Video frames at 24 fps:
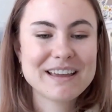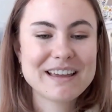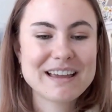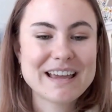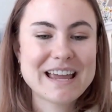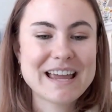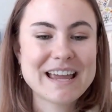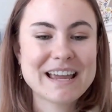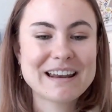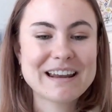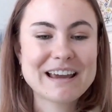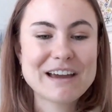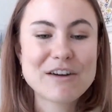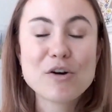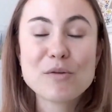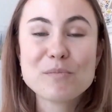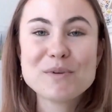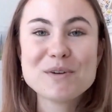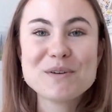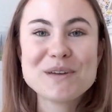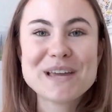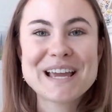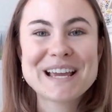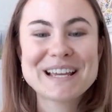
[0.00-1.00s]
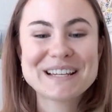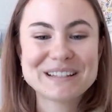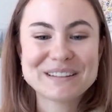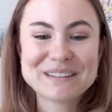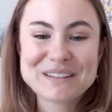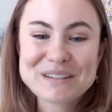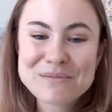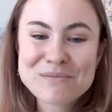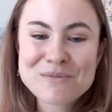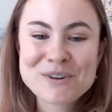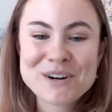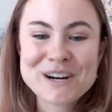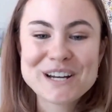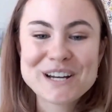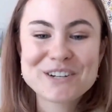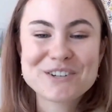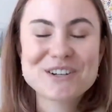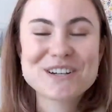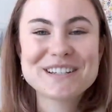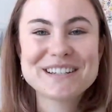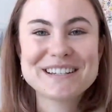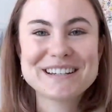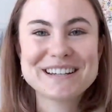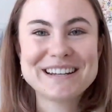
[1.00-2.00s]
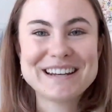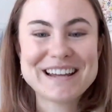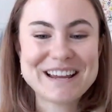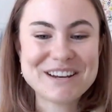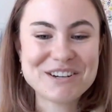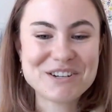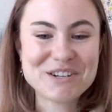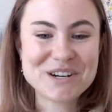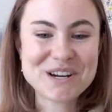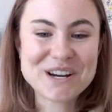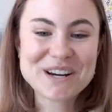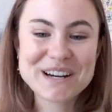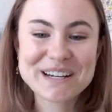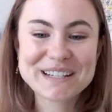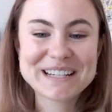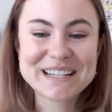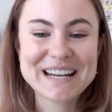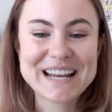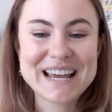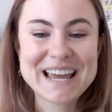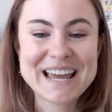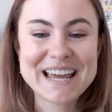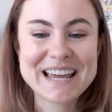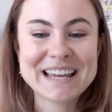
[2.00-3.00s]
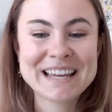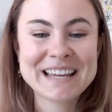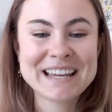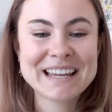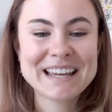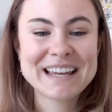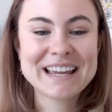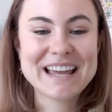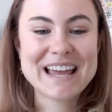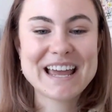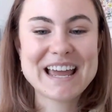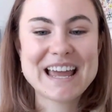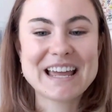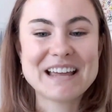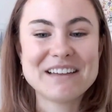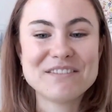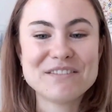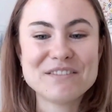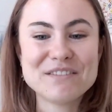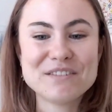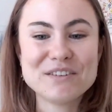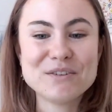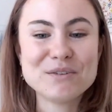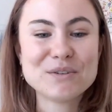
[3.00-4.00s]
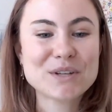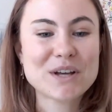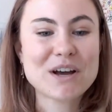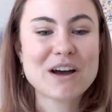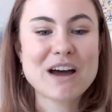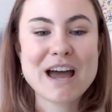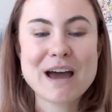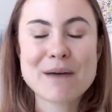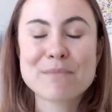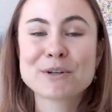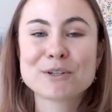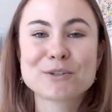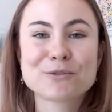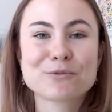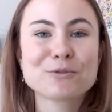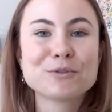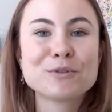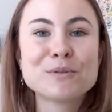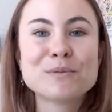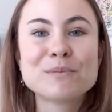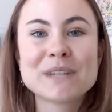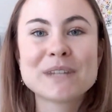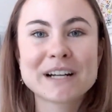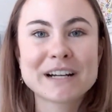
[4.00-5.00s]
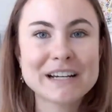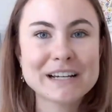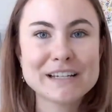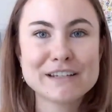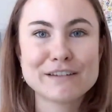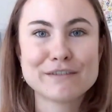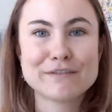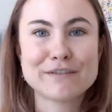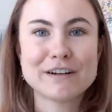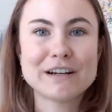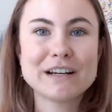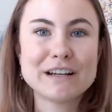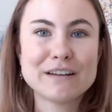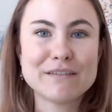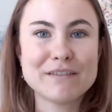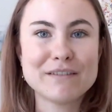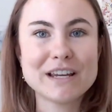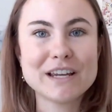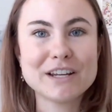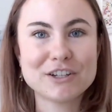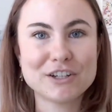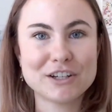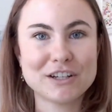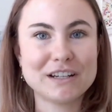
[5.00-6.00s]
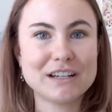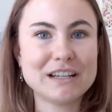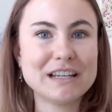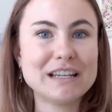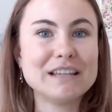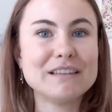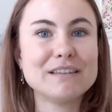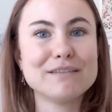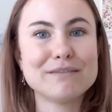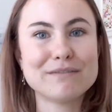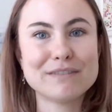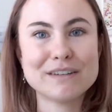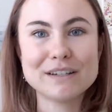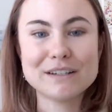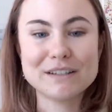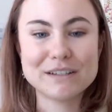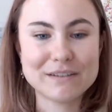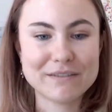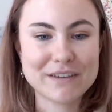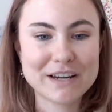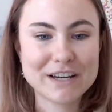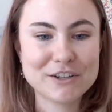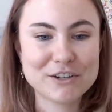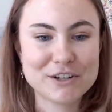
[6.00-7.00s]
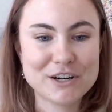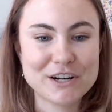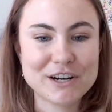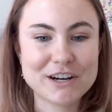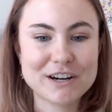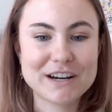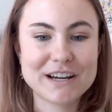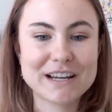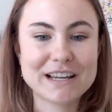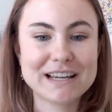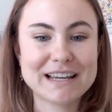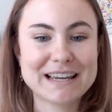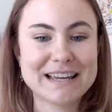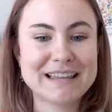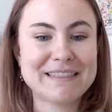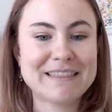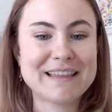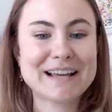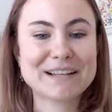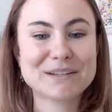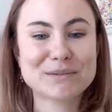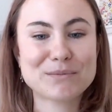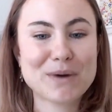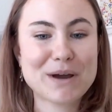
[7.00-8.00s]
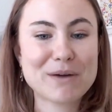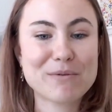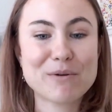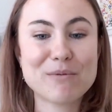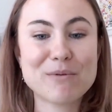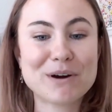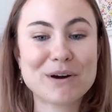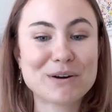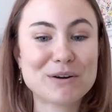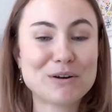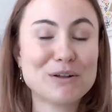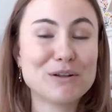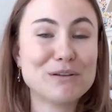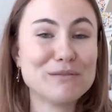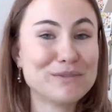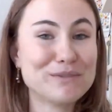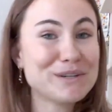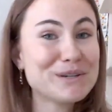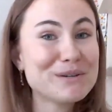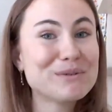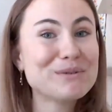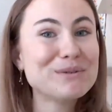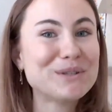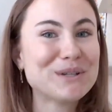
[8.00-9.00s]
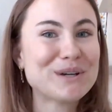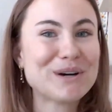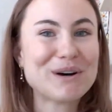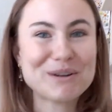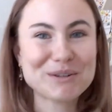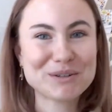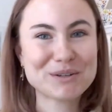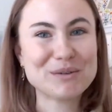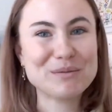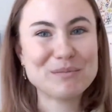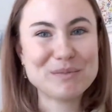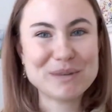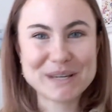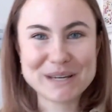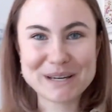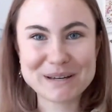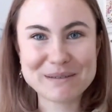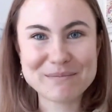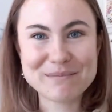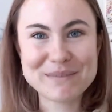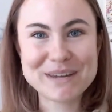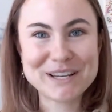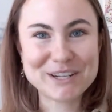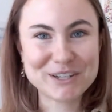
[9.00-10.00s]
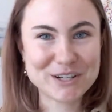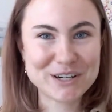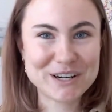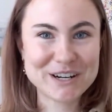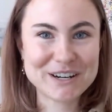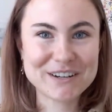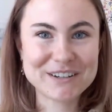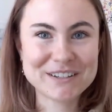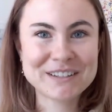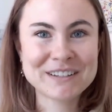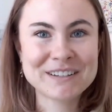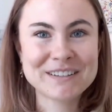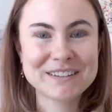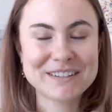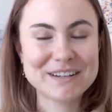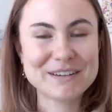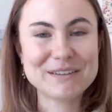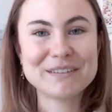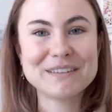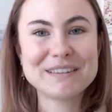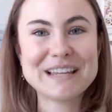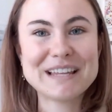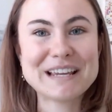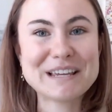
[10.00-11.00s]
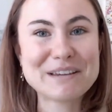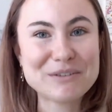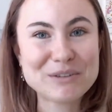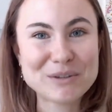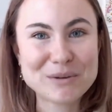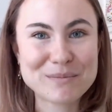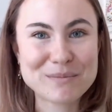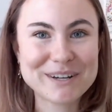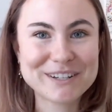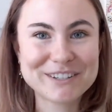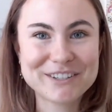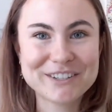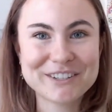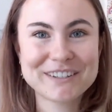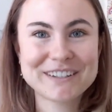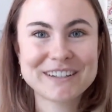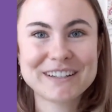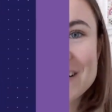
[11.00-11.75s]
And I hope you gained a little more interest in engineering today, and you saw how much room there is for innovation in the field of engineering, and that's why we want all of you to also become engineers. So thank you so much.